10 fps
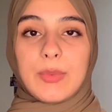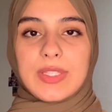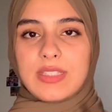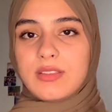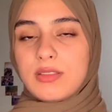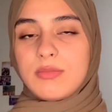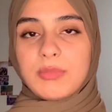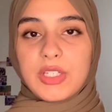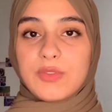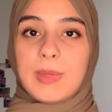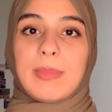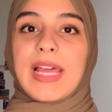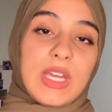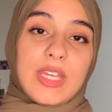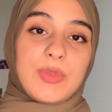It wasn't part of my
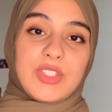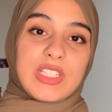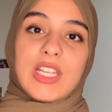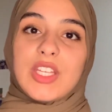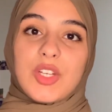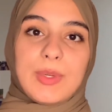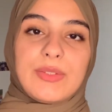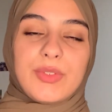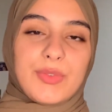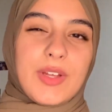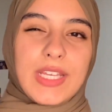plan. I was just learning Korean for fun.